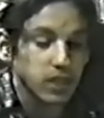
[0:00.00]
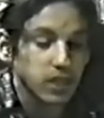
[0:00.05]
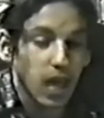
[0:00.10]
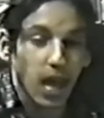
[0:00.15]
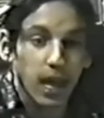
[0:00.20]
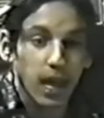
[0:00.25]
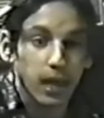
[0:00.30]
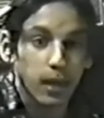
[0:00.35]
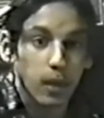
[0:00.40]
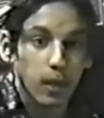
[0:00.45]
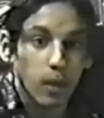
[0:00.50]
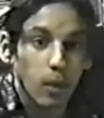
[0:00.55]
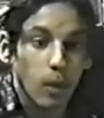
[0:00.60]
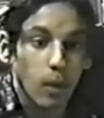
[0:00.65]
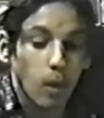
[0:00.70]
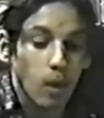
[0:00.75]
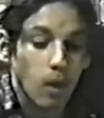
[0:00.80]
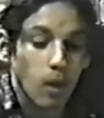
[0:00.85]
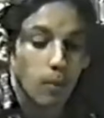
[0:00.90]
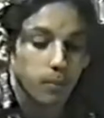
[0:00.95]
Not
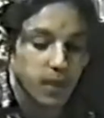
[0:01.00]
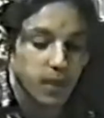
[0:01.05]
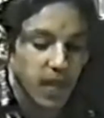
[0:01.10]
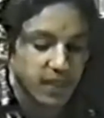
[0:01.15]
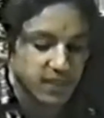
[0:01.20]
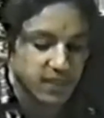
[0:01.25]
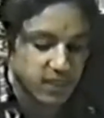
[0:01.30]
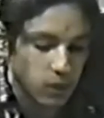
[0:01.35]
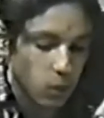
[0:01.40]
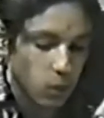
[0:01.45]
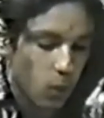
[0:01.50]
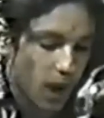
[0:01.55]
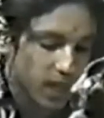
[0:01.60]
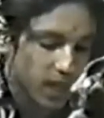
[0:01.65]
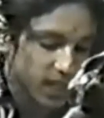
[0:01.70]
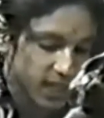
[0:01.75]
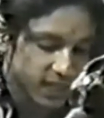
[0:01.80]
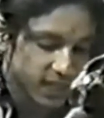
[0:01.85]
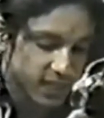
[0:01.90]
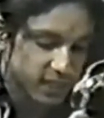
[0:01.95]
plastic
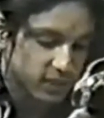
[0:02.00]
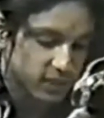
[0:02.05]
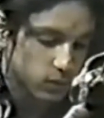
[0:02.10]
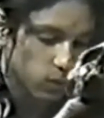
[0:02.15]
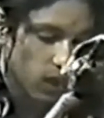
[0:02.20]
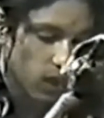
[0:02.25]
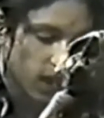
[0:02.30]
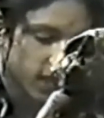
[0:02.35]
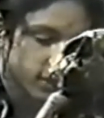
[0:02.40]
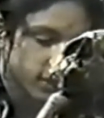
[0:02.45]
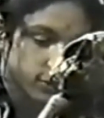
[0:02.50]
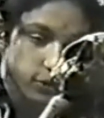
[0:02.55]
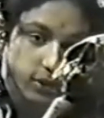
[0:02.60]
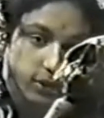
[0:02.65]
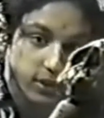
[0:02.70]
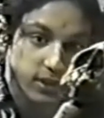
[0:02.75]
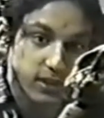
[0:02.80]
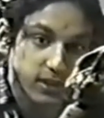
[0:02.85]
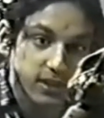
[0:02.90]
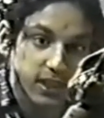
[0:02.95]
white like this, why? Because you
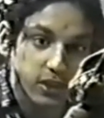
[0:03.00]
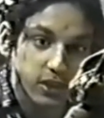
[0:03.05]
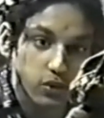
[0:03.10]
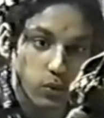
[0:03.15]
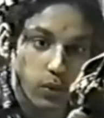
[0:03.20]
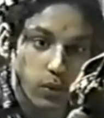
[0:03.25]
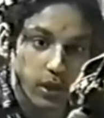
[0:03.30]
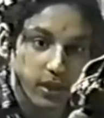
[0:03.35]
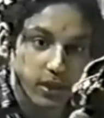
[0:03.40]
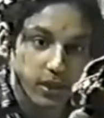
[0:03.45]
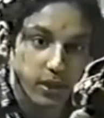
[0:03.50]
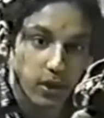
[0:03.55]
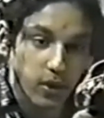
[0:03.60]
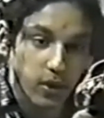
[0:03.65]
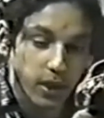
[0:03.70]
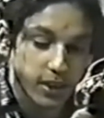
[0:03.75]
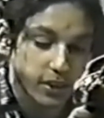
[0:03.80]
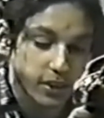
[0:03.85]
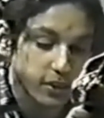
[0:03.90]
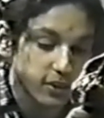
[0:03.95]
can see through it,
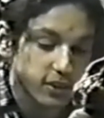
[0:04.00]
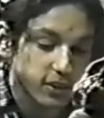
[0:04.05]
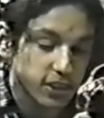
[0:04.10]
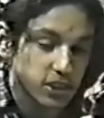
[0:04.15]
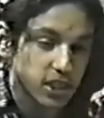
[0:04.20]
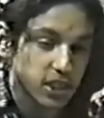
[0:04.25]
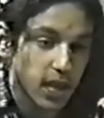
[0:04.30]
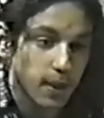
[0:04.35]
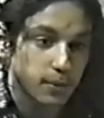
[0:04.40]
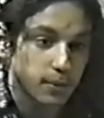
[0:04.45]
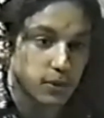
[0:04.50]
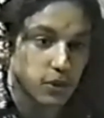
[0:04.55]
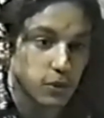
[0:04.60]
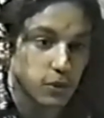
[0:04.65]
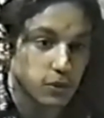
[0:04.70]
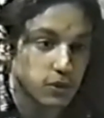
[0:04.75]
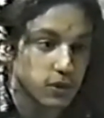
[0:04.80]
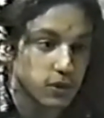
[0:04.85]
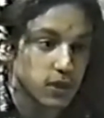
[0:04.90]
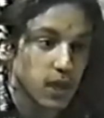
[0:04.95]
right? You can see shapes.
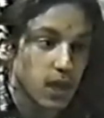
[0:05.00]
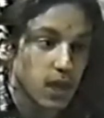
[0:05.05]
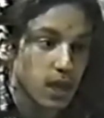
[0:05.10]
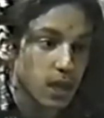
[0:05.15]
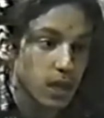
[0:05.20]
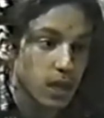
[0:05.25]
Use